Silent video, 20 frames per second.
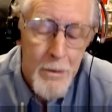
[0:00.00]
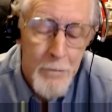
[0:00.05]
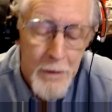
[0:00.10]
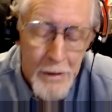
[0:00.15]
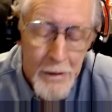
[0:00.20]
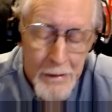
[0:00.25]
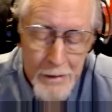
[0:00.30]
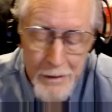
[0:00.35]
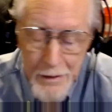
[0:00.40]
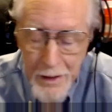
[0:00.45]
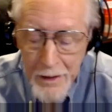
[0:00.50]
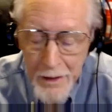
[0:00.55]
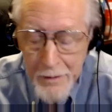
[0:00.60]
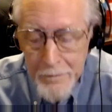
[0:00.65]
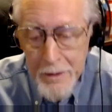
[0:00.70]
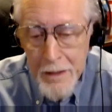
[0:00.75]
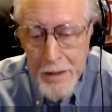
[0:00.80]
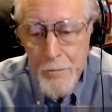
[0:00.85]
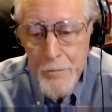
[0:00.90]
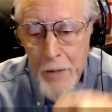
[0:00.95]

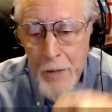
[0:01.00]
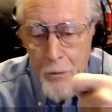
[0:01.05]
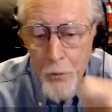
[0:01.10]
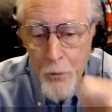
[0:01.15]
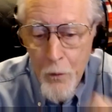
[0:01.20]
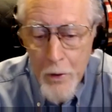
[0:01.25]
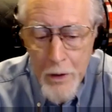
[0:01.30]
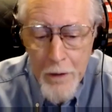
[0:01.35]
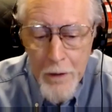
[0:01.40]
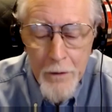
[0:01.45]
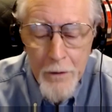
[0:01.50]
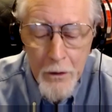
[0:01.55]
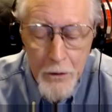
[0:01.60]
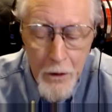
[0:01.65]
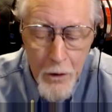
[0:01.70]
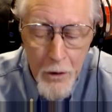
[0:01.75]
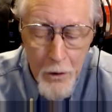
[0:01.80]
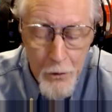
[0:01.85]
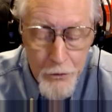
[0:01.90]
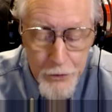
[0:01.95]
And one of the goals,